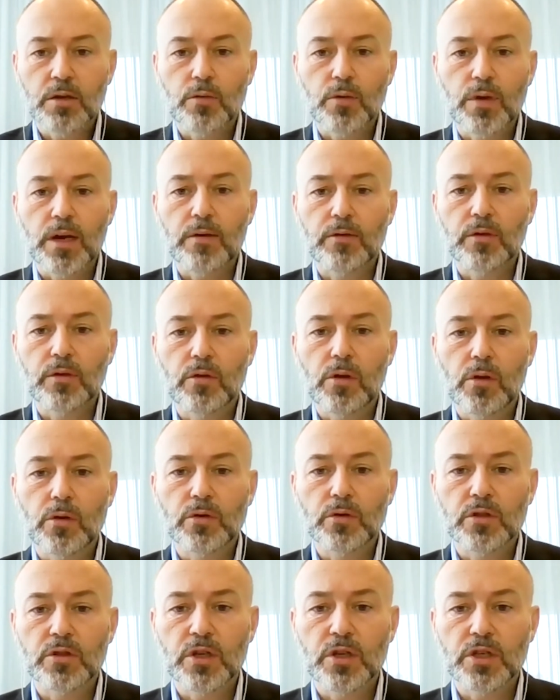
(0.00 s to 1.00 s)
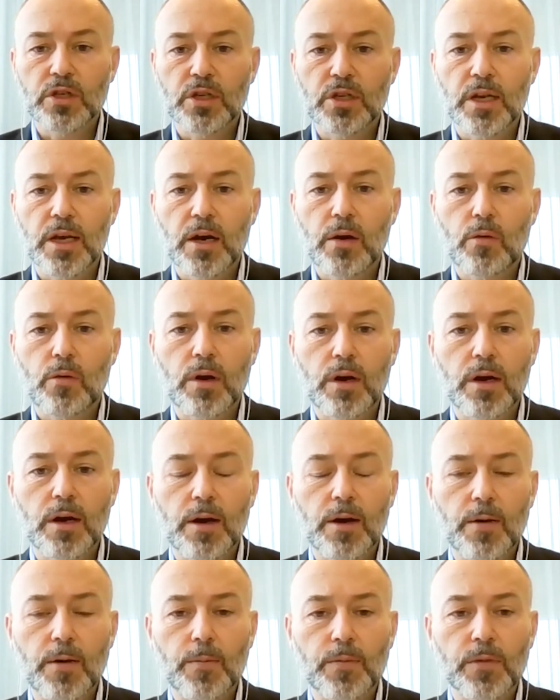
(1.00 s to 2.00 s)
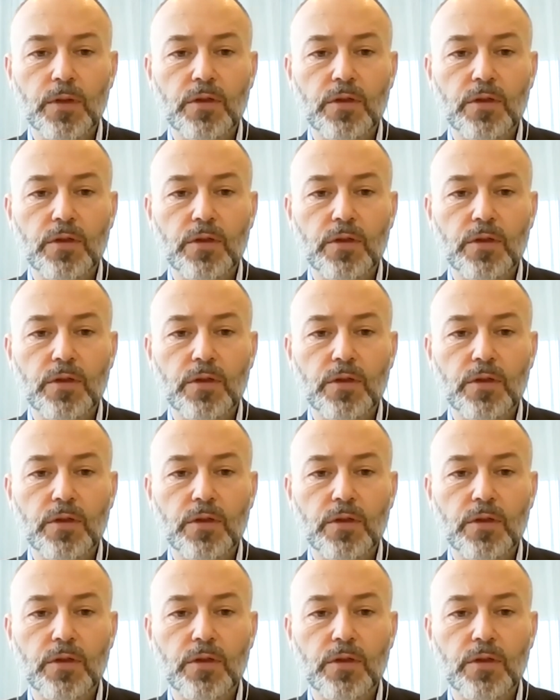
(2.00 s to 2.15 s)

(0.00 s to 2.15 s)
We have to close the session now.